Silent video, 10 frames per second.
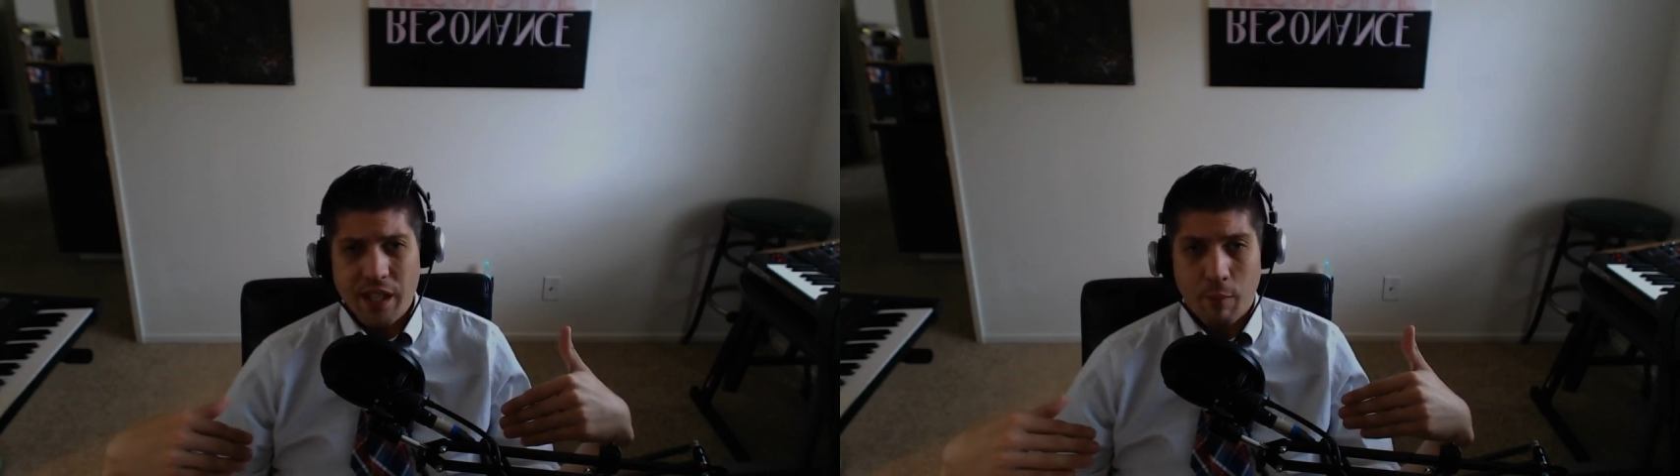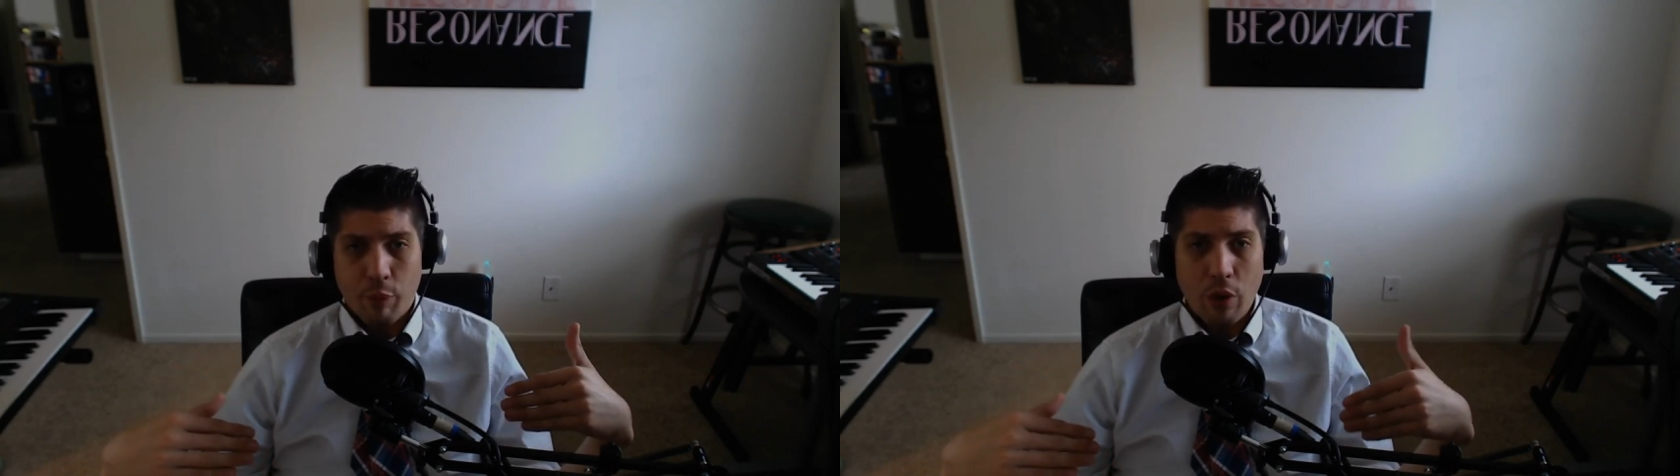
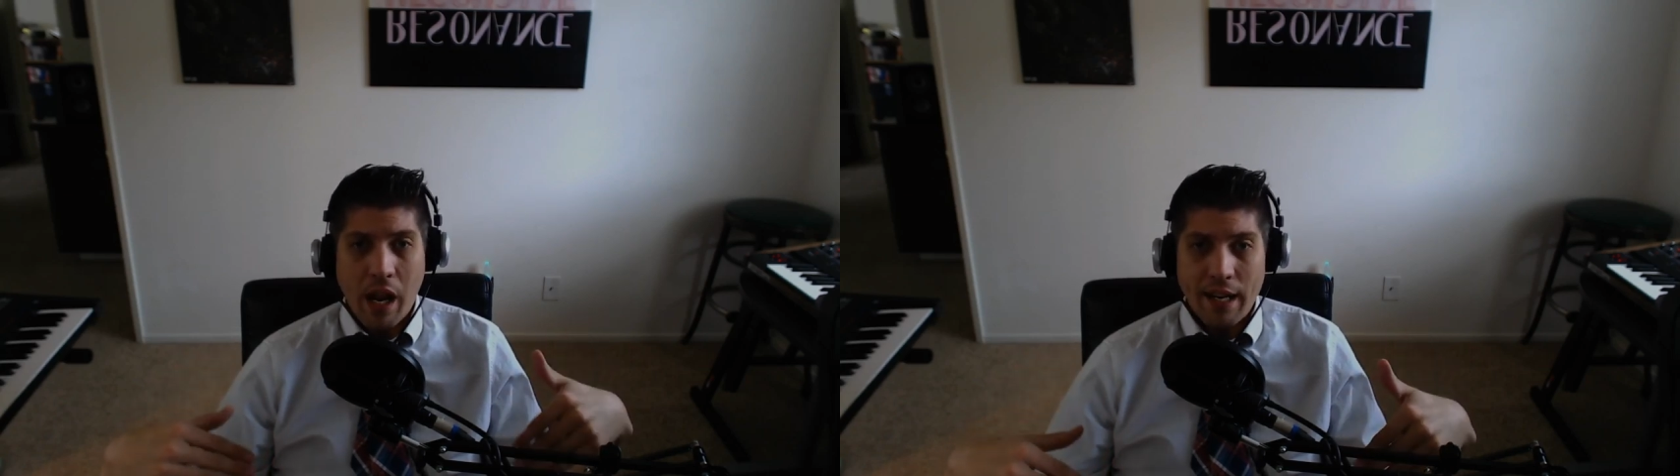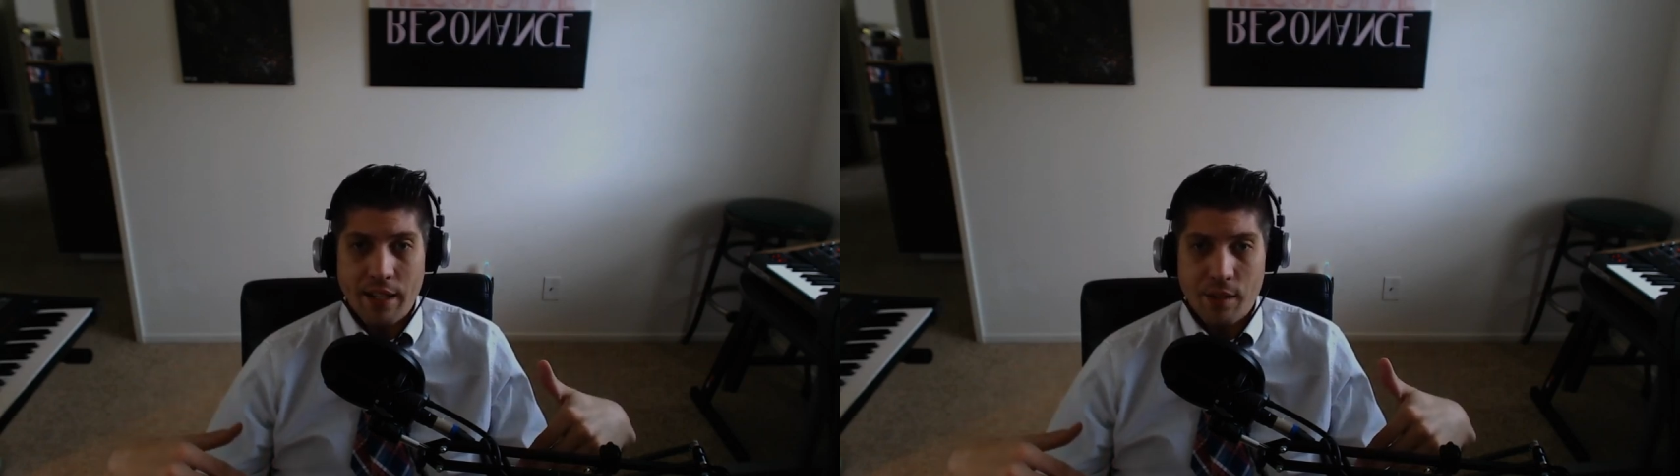like
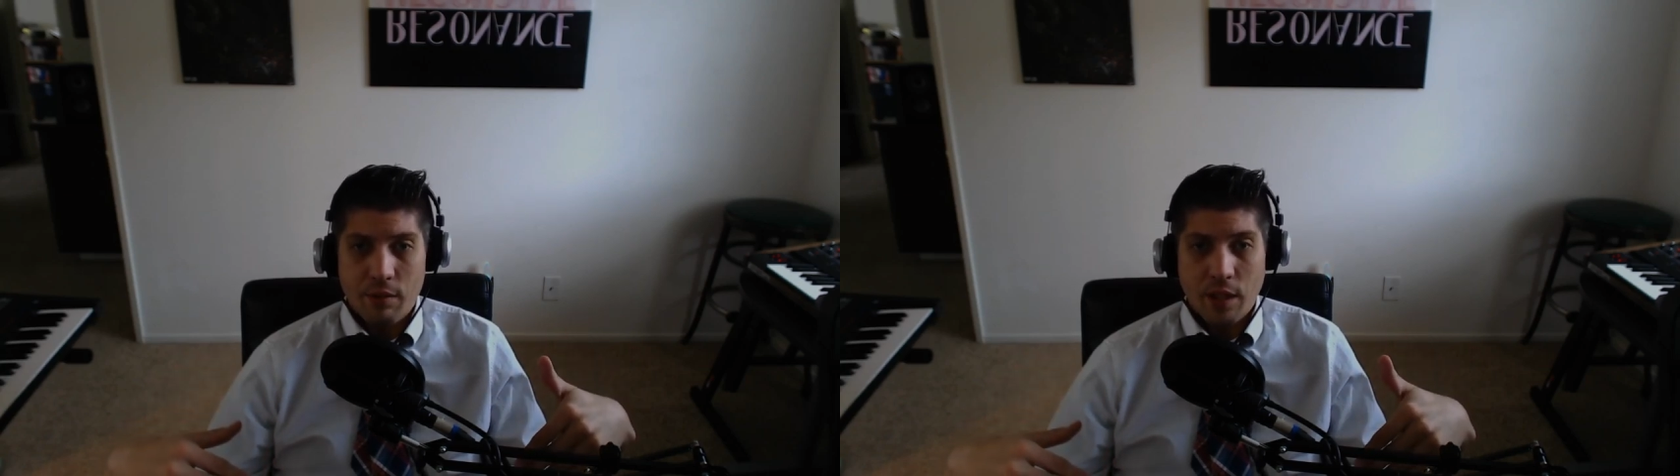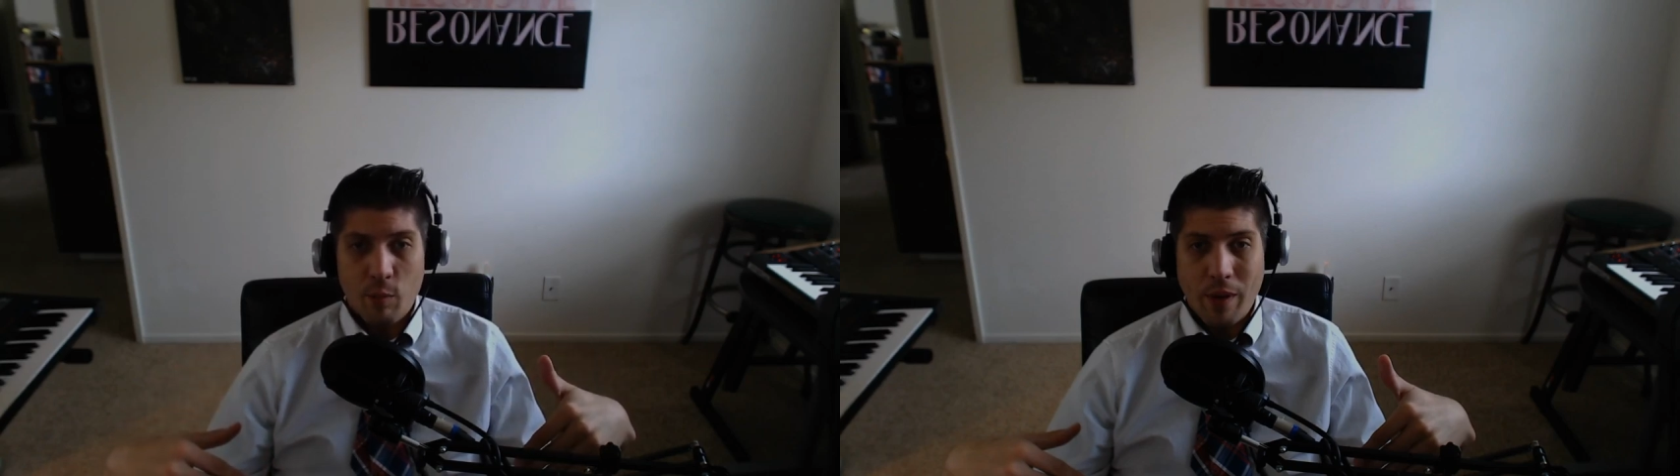pride is a
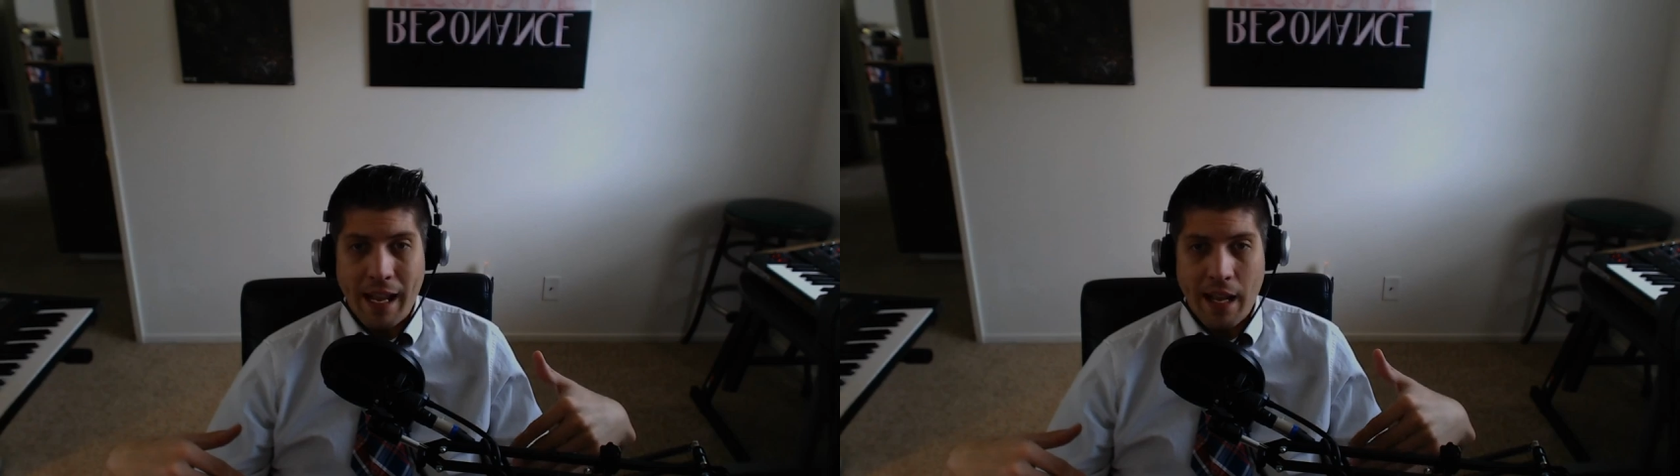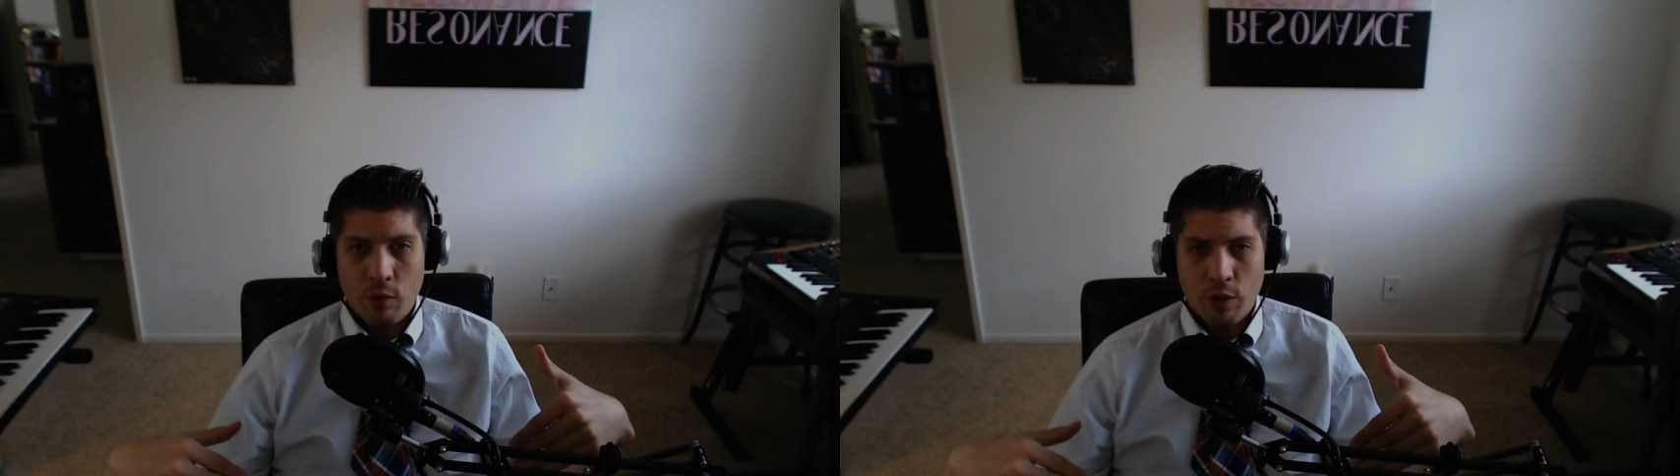really
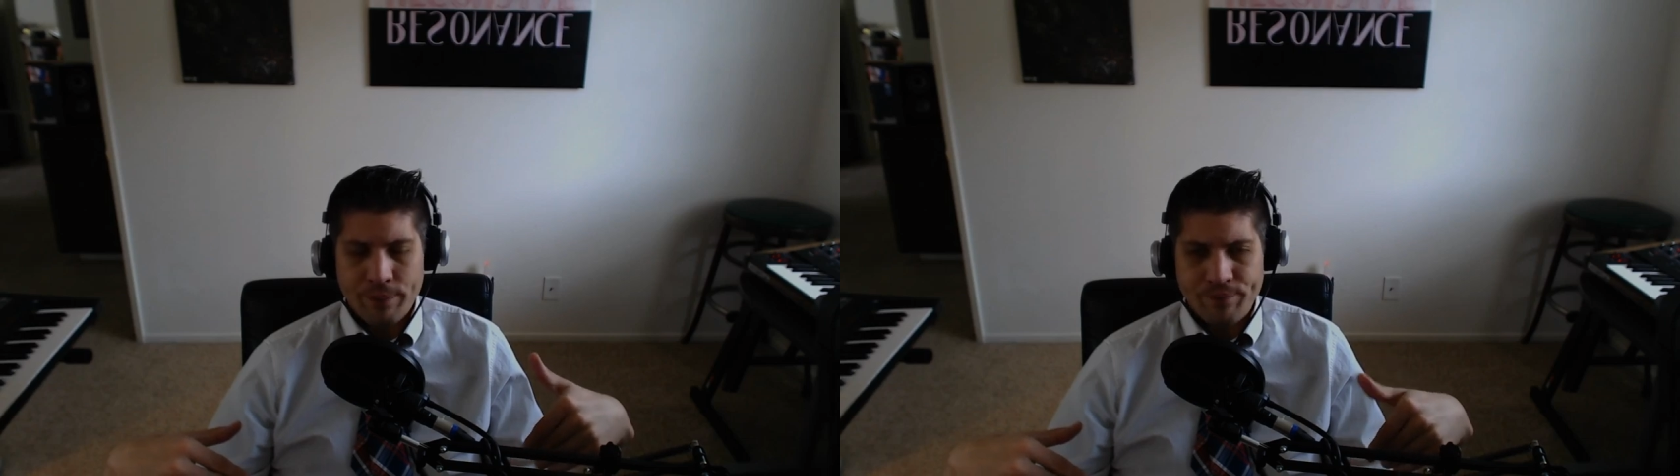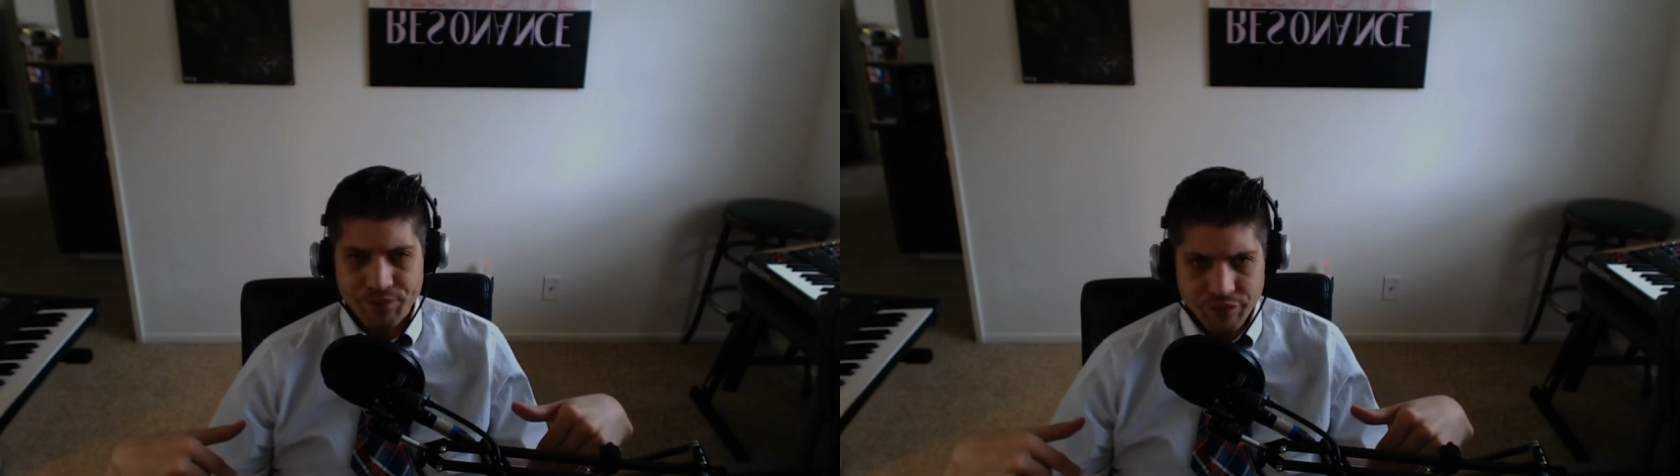bad one,